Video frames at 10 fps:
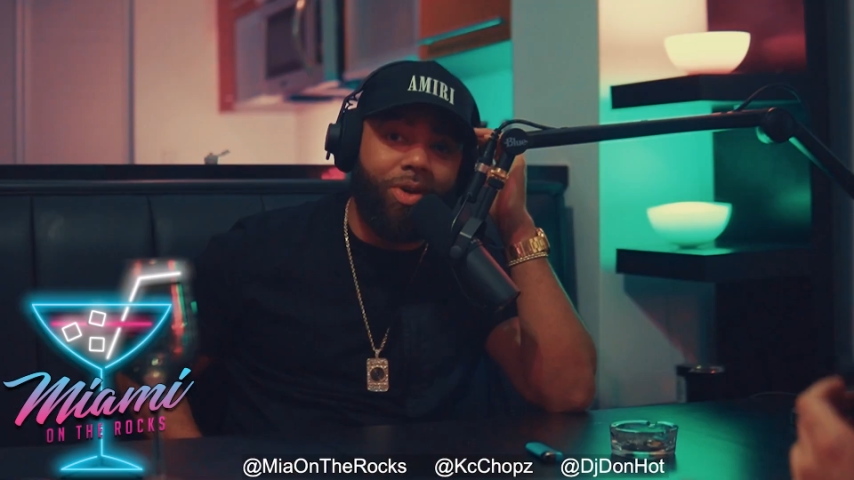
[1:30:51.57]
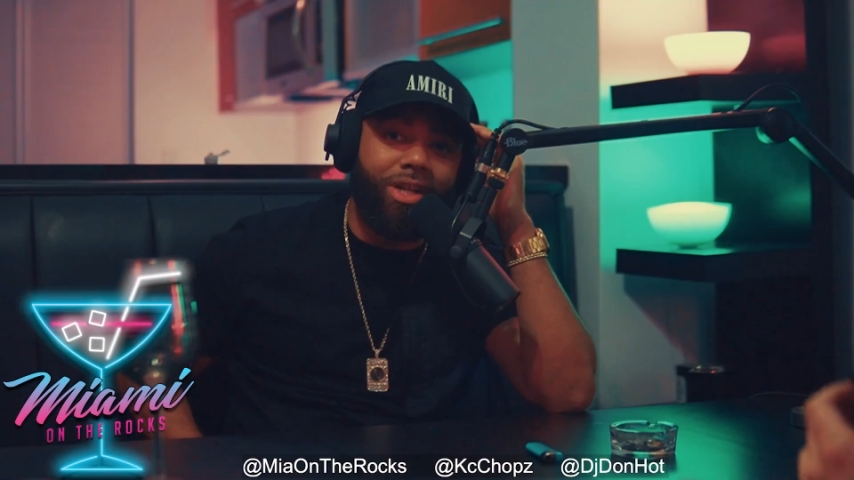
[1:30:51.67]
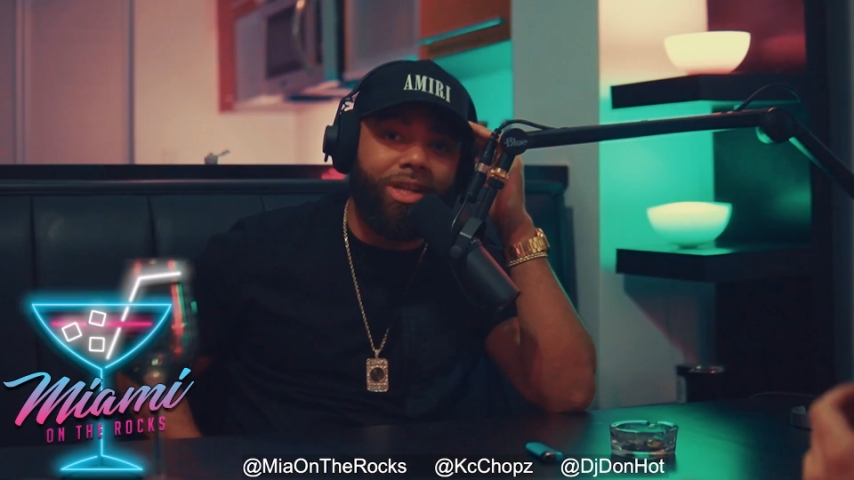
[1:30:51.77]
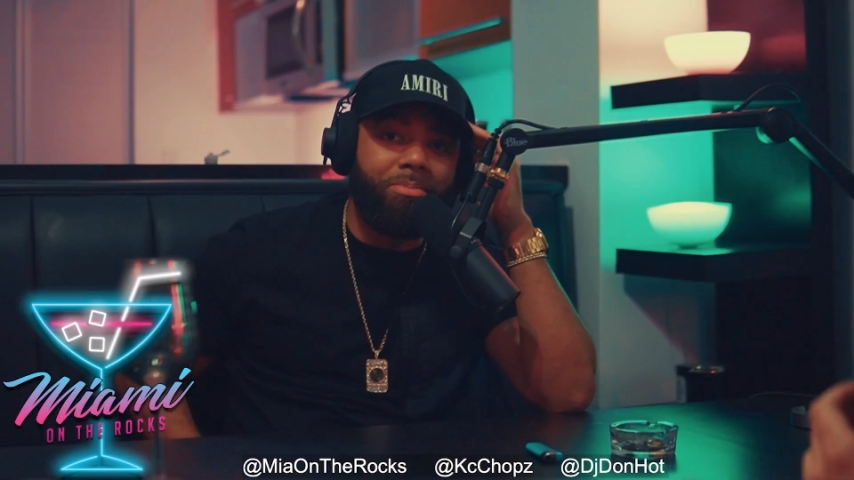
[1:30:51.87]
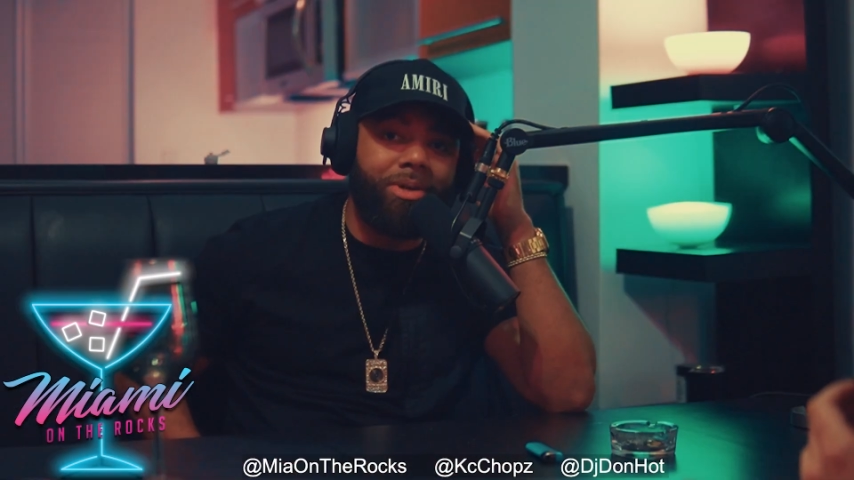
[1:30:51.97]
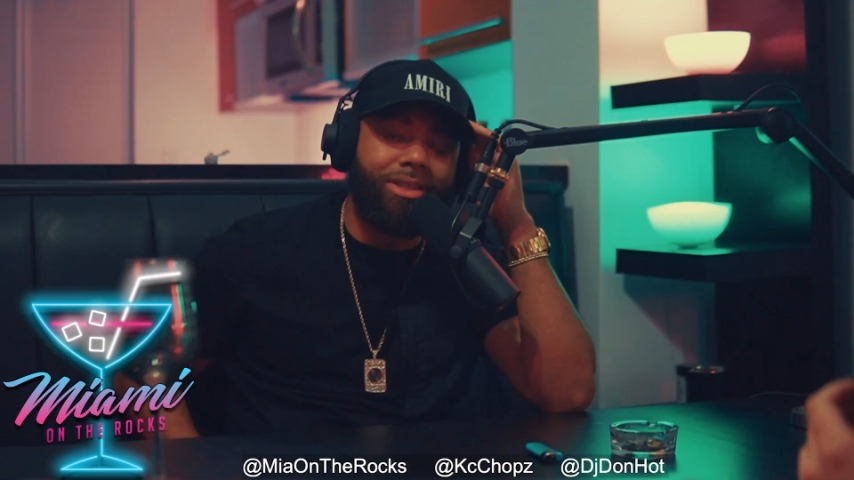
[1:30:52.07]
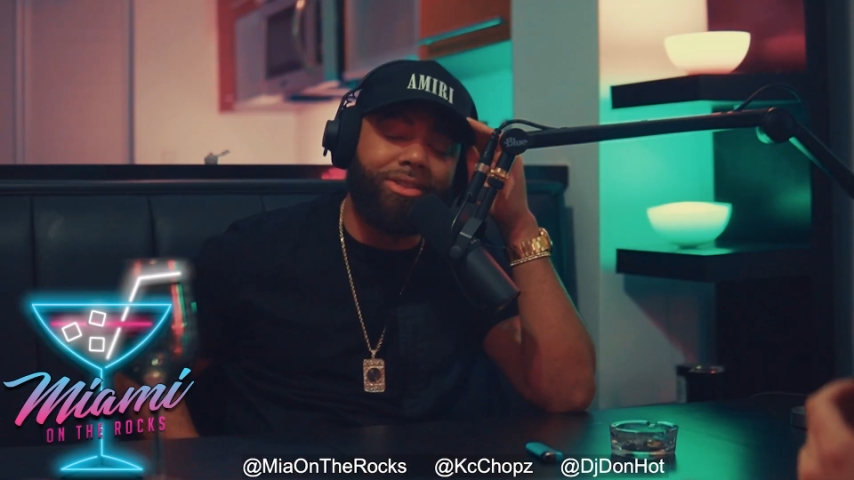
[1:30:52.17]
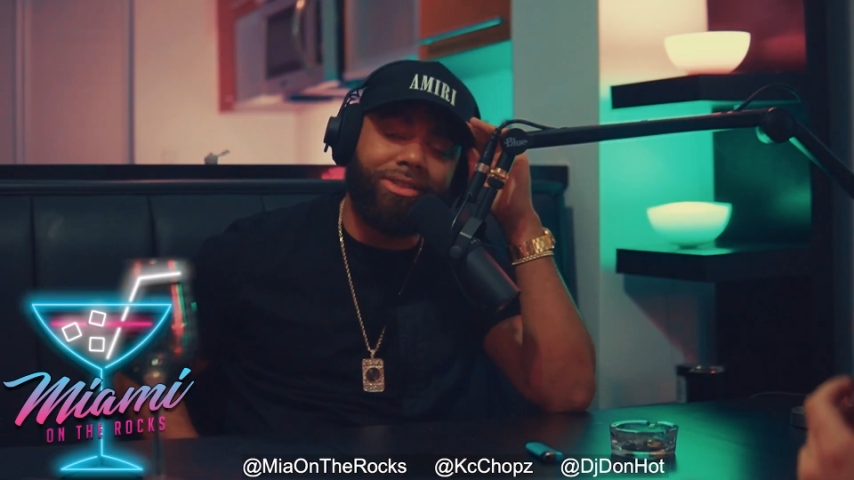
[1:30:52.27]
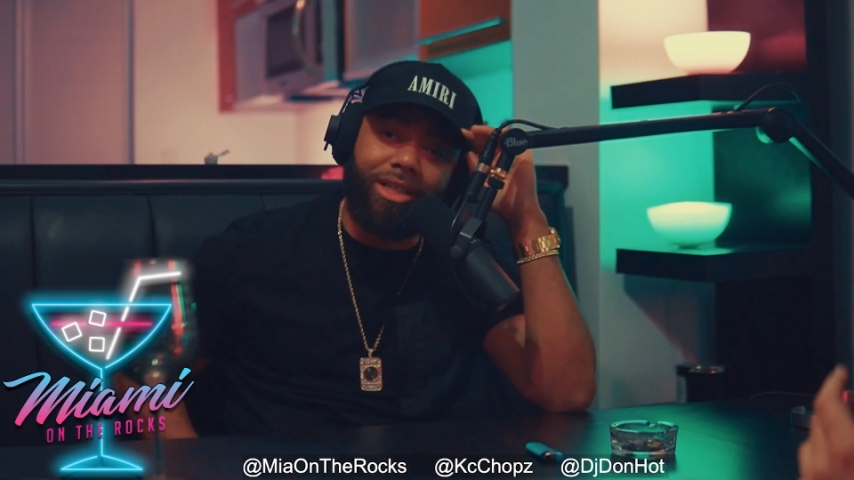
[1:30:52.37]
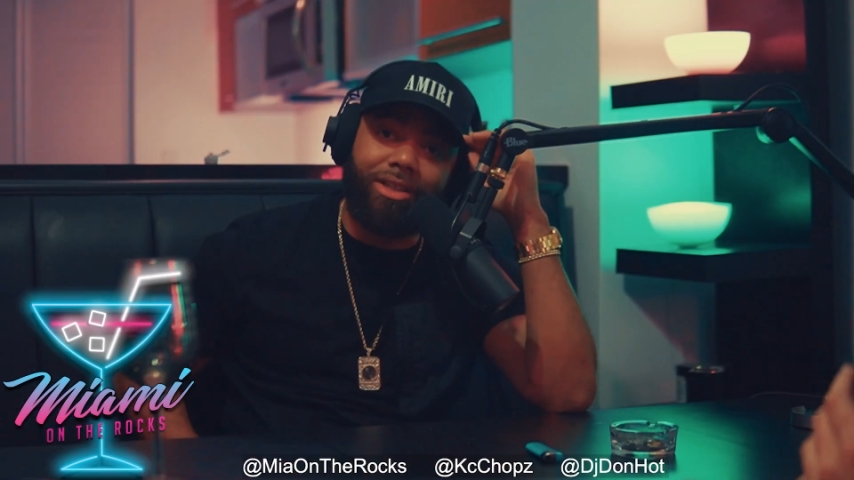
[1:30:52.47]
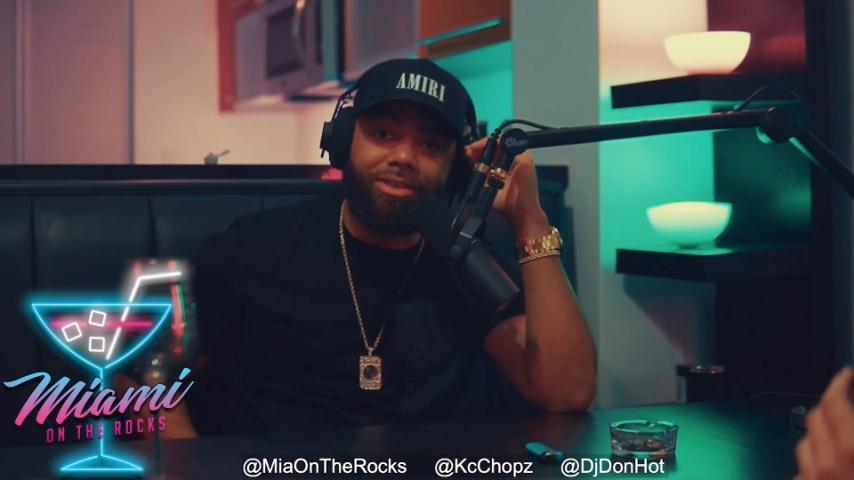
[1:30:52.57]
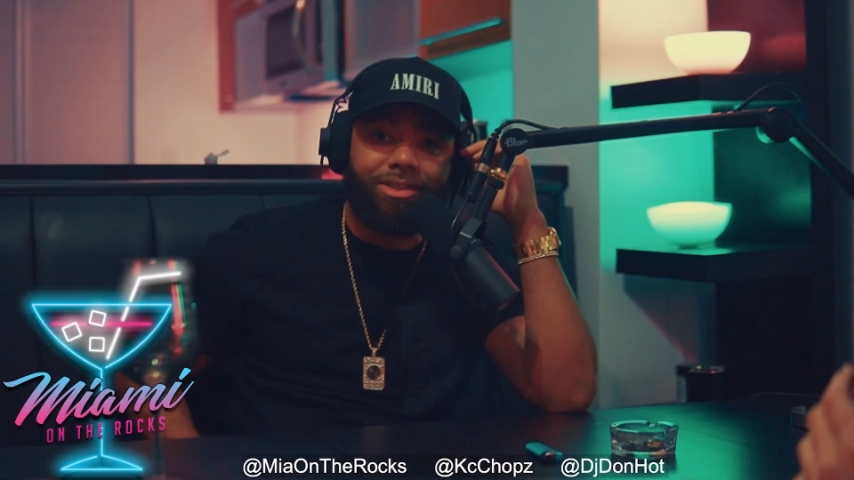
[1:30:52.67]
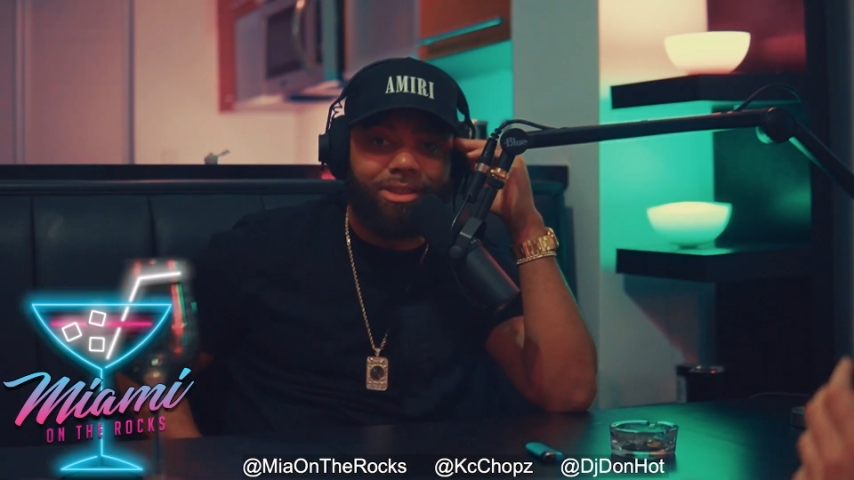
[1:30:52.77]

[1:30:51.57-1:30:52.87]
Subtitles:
you under the bus. Yo,